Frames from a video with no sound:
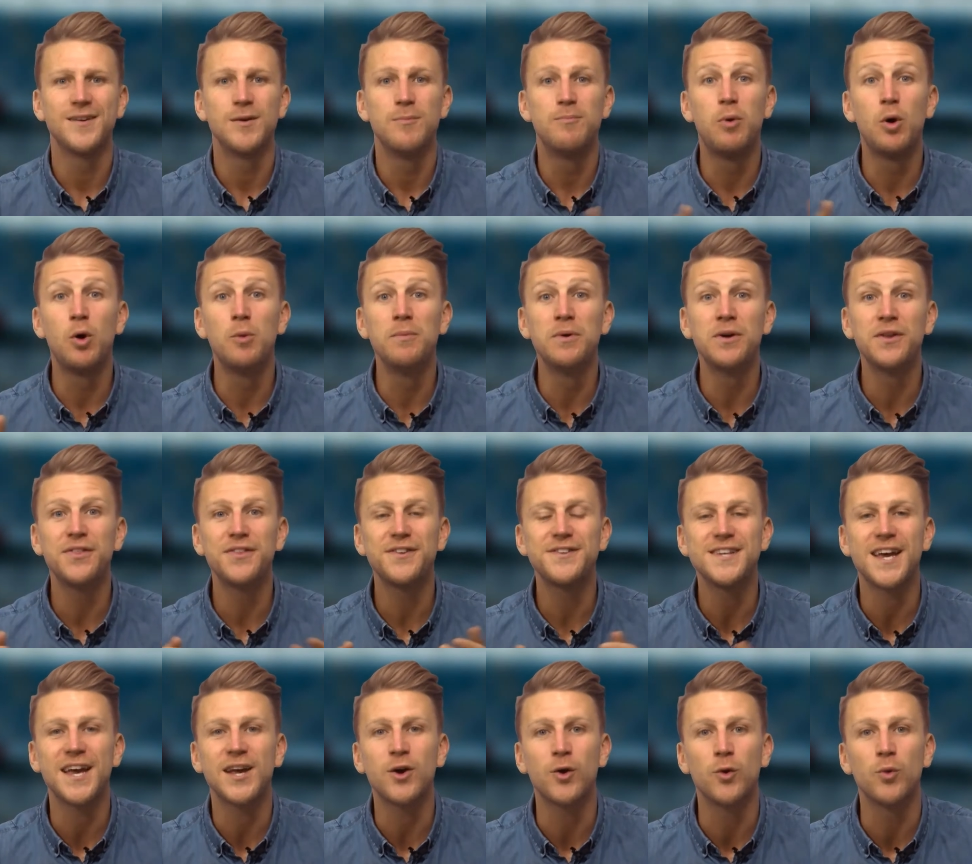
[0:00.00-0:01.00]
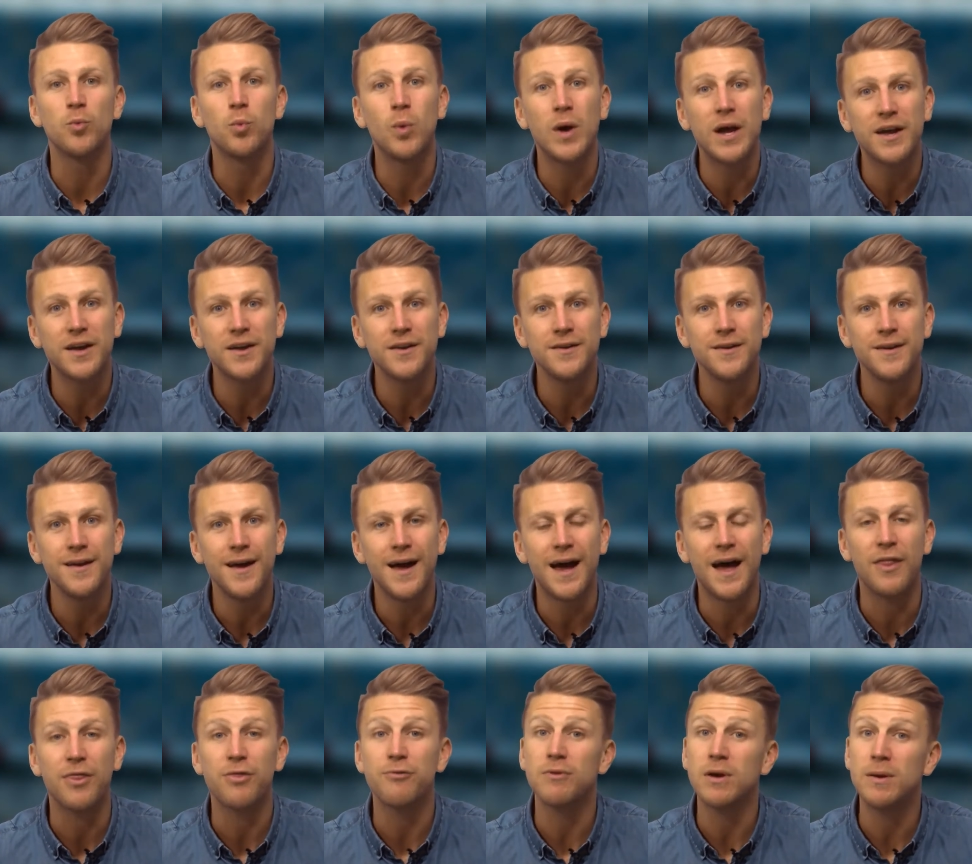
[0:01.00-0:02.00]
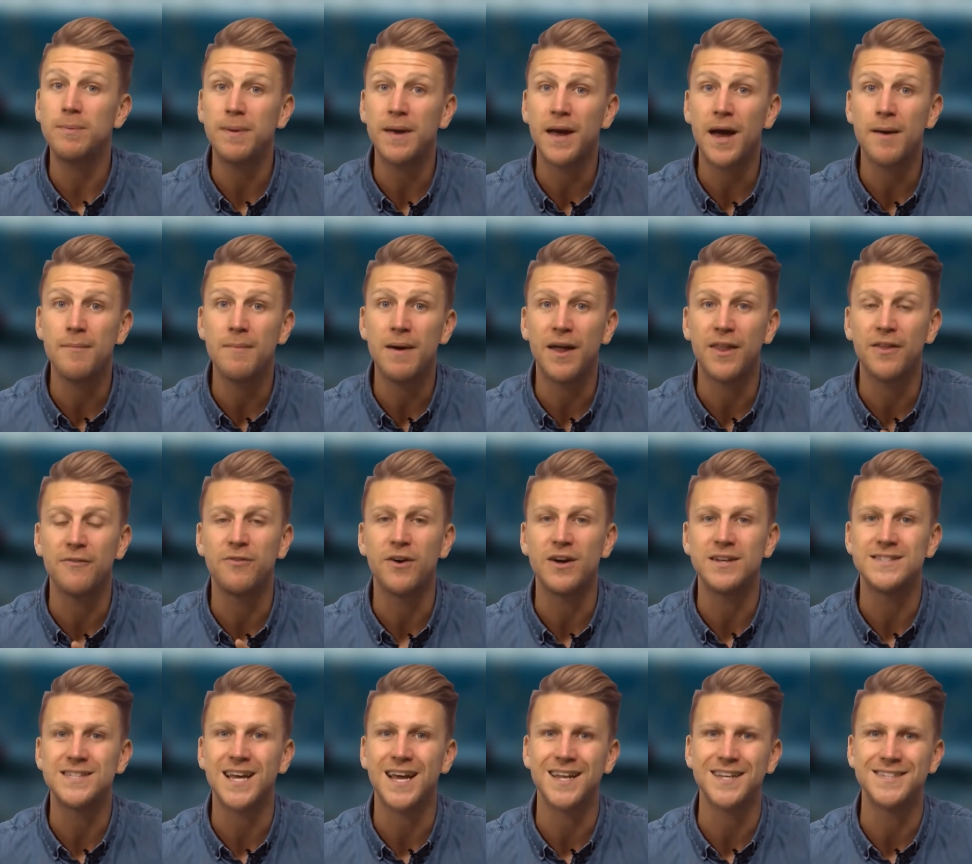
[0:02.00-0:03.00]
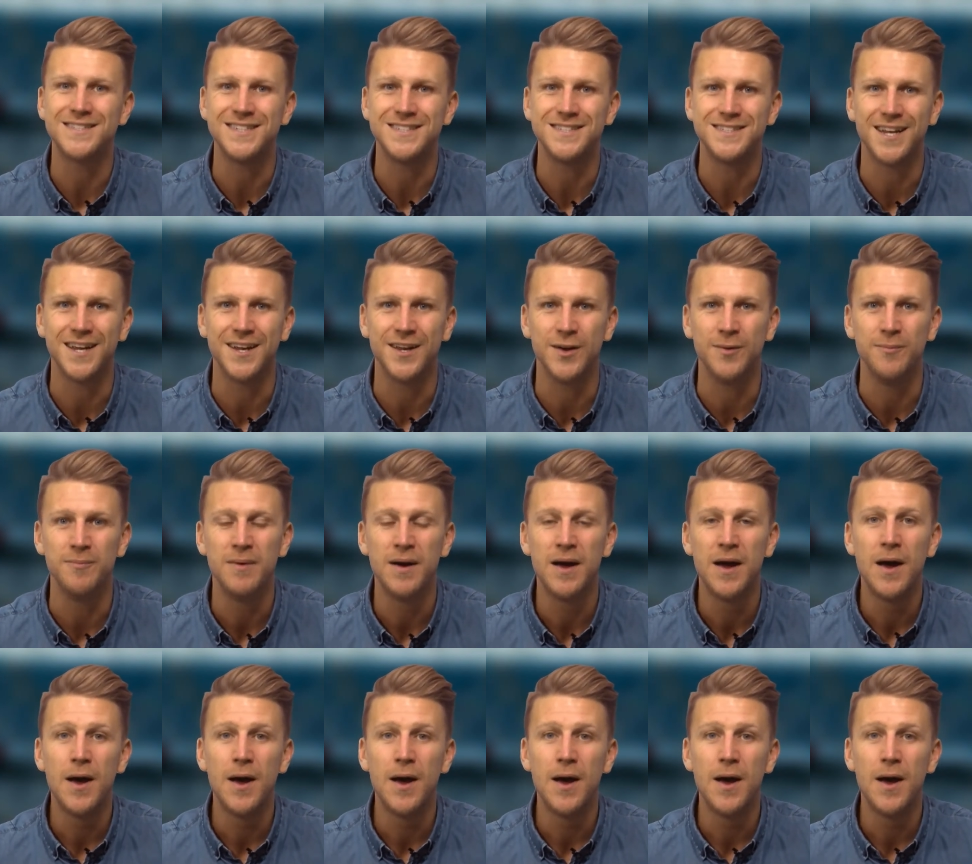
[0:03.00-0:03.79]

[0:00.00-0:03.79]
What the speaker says: Bournemouth take on Wigan at 3 p.m. at the Vitality Stadium.